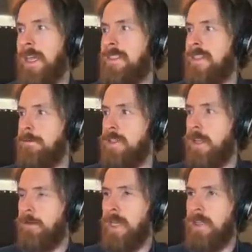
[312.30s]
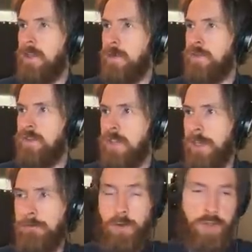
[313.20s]
it seems like we can use a
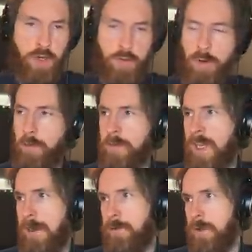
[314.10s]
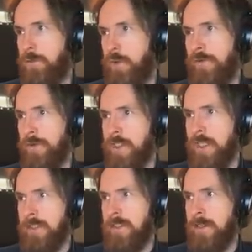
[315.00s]
uh, few shot prompting here to improve the
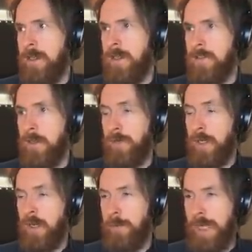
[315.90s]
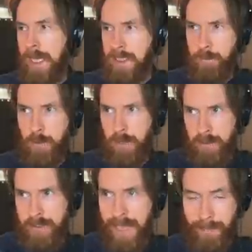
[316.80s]
results. So we're gonna be
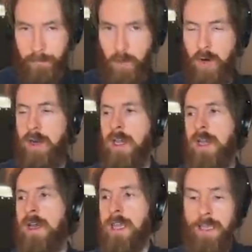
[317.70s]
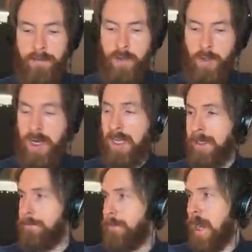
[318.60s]
exploring that more uh,
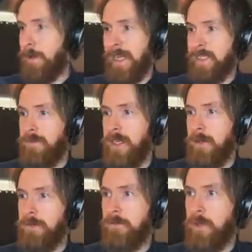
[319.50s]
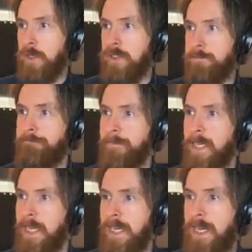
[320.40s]
during our next videos, of course.
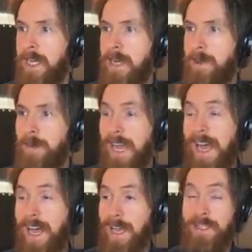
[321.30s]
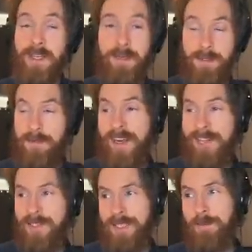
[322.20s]
Uh, but I, I, thought it was very
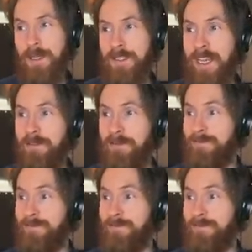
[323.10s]
interesting because I